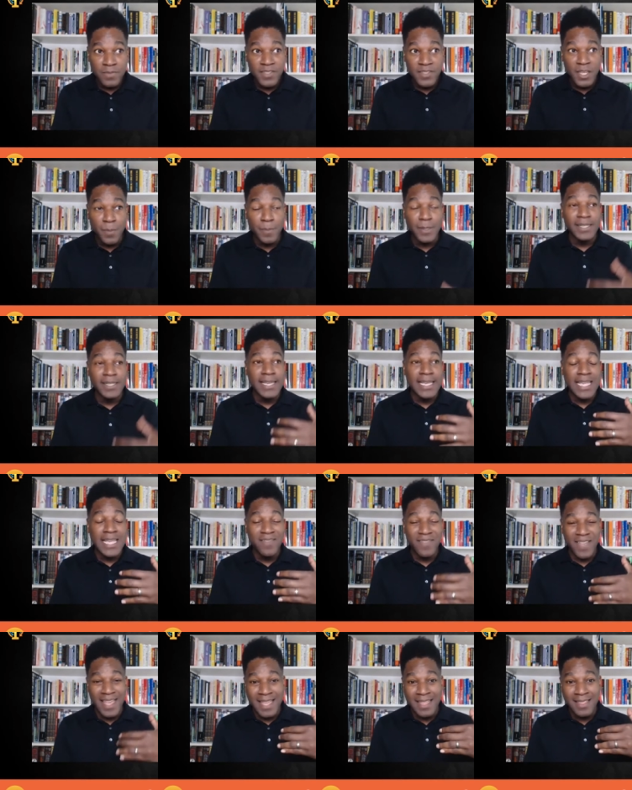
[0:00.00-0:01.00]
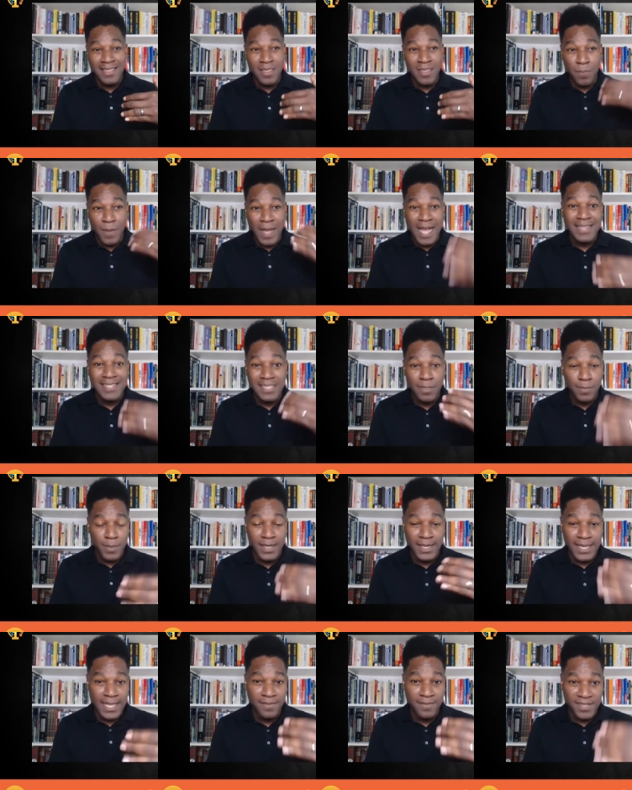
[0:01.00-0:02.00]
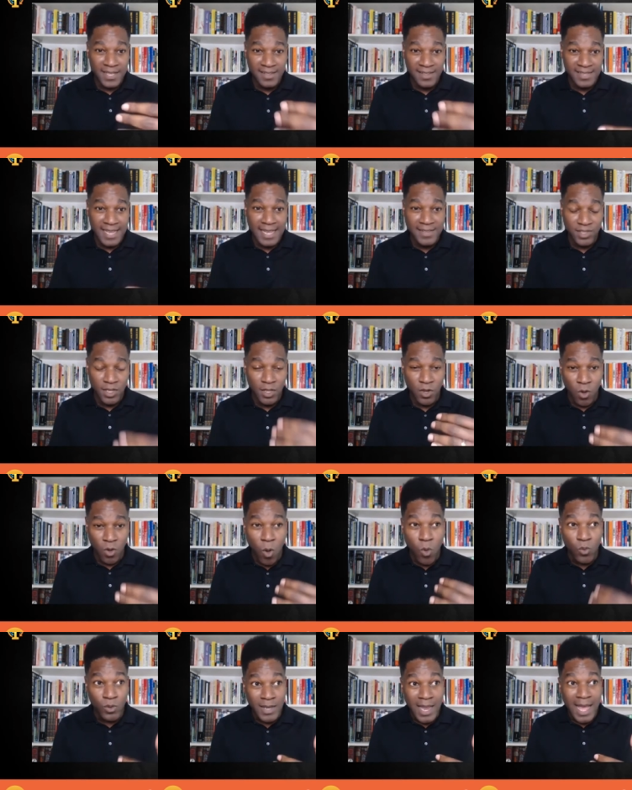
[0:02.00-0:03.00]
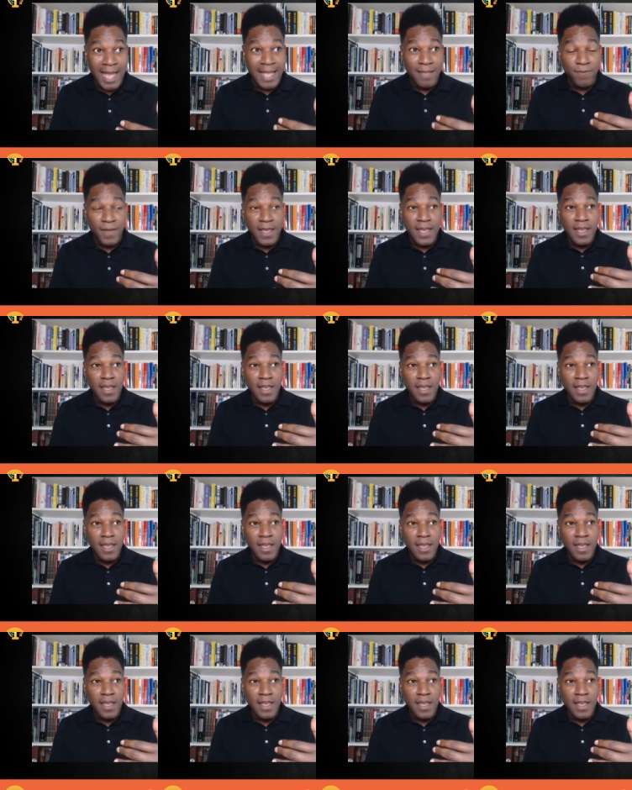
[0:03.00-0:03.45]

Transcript: to believe in the possibility of success in your own life